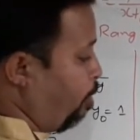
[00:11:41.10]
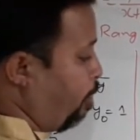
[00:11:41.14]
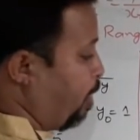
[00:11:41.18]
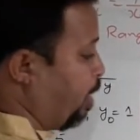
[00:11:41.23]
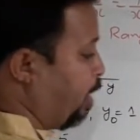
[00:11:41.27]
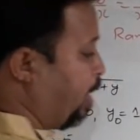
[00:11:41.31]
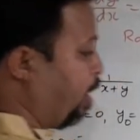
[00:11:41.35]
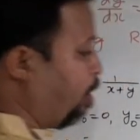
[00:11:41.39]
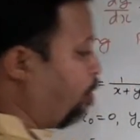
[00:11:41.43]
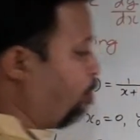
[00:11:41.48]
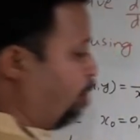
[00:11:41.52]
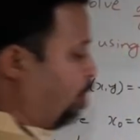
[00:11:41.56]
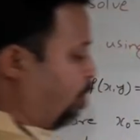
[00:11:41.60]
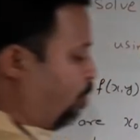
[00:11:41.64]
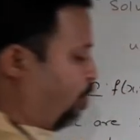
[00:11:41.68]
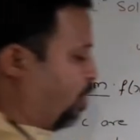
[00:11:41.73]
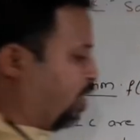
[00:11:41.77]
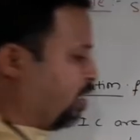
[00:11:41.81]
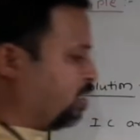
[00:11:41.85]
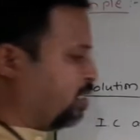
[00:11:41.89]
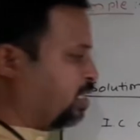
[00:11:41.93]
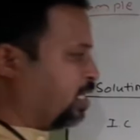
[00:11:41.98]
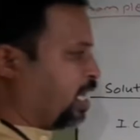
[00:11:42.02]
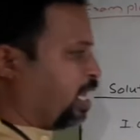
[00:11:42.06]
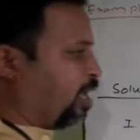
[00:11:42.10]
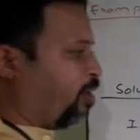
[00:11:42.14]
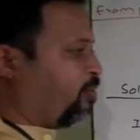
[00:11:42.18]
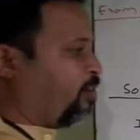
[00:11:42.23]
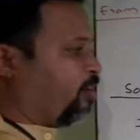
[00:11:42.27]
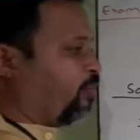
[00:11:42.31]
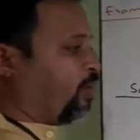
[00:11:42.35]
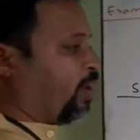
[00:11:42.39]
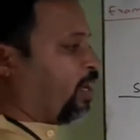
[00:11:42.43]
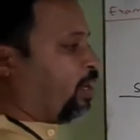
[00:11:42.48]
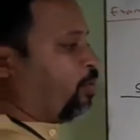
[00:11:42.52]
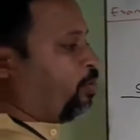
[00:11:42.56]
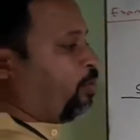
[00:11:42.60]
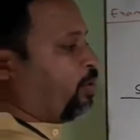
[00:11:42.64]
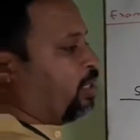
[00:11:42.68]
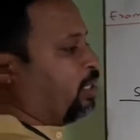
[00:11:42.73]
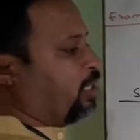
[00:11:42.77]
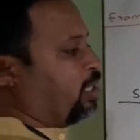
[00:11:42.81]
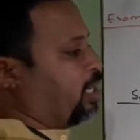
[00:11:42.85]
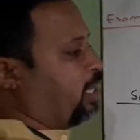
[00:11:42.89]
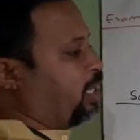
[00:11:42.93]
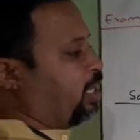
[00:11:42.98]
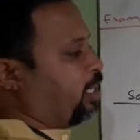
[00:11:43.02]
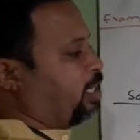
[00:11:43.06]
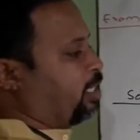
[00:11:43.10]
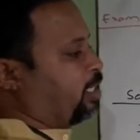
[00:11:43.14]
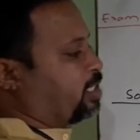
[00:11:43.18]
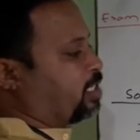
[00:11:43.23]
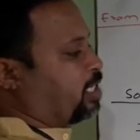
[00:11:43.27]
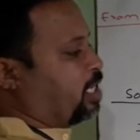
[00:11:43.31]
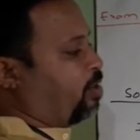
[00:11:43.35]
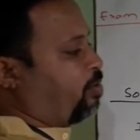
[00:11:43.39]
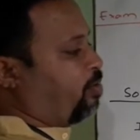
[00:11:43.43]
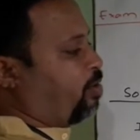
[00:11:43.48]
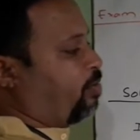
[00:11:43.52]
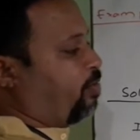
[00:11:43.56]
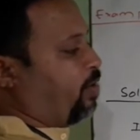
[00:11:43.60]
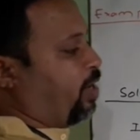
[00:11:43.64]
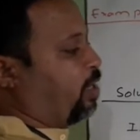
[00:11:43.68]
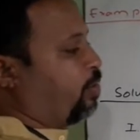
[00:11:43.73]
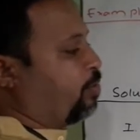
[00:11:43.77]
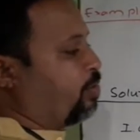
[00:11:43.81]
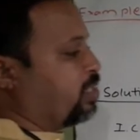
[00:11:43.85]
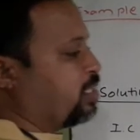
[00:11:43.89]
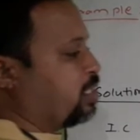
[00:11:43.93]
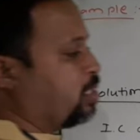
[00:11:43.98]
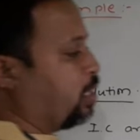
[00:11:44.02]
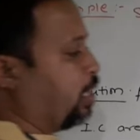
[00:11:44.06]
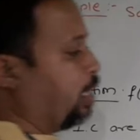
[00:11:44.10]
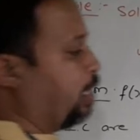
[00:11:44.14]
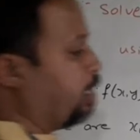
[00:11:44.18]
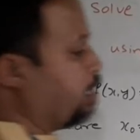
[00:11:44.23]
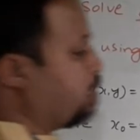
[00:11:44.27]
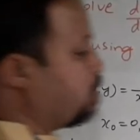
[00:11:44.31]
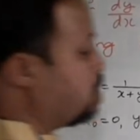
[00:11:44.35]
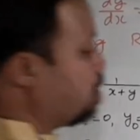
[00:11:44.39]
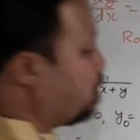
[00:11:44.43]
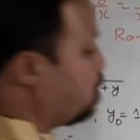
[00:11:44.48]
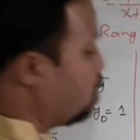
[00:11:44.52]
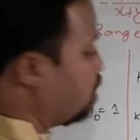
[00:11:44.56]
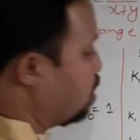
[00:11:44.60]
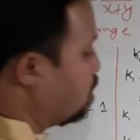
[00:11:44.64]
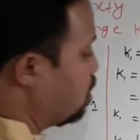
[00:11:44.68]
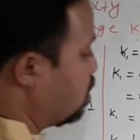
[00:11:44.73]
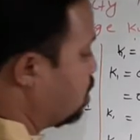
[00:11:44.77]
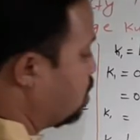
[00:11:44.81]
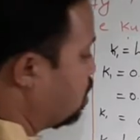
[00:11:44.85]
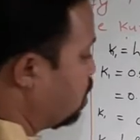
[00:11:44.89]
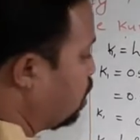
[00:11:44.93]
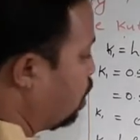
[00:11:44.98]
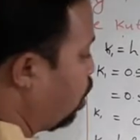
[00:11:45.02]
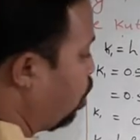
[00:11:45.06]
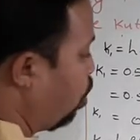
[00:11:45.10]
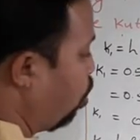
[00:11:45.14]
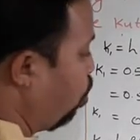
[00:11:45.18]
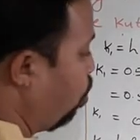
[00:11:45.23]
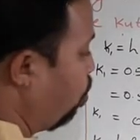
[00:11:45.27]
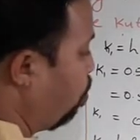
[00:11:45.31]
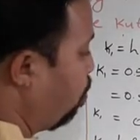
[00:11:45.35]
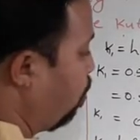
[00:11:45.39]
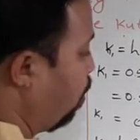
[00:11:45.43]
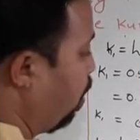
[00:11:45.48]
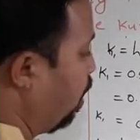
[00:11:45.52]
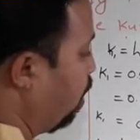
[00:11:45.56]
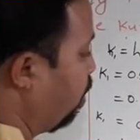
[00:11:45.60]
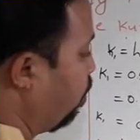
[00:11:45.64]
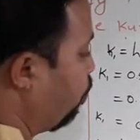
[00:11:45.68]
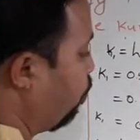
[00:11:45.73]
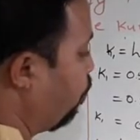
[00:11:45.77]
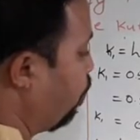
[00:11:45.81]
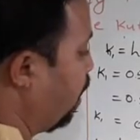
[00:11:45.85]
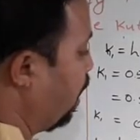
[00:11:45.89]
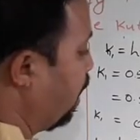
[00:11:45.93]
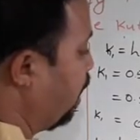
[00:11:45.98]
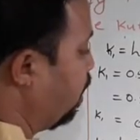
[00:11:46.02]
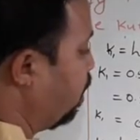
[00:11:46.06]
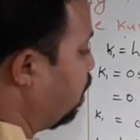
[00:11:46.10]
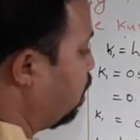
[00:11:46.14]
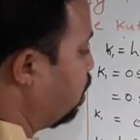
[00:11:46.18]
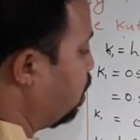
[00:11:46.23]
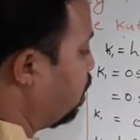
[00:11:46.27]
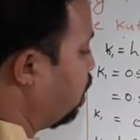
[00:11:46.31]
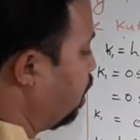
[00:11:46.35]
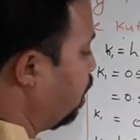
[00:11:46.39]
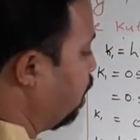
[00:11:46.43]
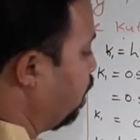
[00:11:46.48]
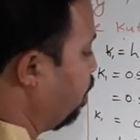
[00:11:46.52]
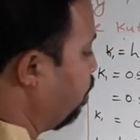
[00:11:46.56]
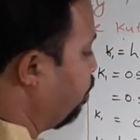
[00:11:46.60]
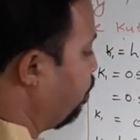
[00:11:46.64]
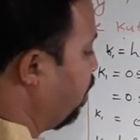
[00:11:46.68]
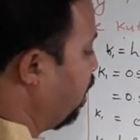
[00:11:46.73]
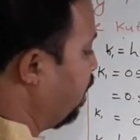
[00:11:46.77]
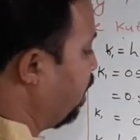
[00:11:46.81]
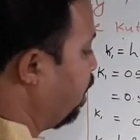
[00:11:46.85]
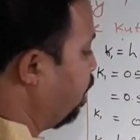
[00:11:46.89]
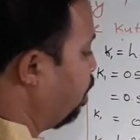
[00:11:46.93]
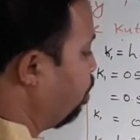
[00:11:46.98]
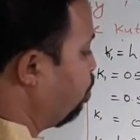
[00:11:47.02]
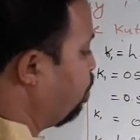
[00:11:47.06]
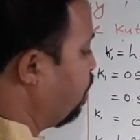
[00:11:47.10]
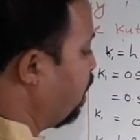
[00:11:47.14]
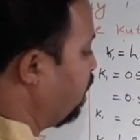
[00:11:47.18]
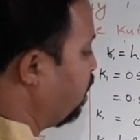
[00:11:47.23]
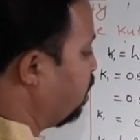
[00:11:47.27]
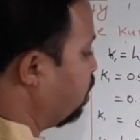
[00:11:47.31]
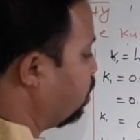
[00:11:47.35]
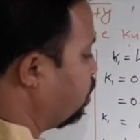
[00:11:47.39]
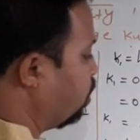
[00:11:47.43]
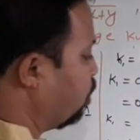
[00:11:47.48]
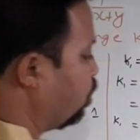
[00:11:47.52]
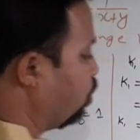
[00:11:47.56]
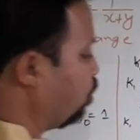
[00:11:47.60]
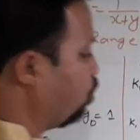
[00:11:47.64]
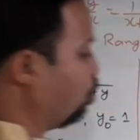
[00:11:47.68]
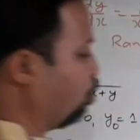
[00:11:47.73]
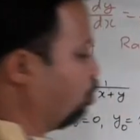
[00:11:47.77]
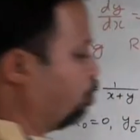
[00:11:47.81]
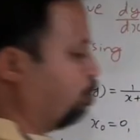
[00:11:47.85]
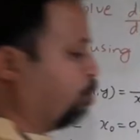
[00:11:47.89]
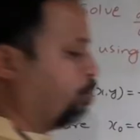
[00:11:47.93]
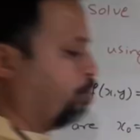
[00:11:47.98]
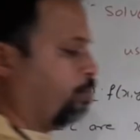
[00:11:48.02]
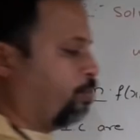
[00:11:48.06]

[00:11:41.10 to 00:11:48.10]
K1, what is the K1 value? Here it is, K1 value is, it is 0.5 divided by 2.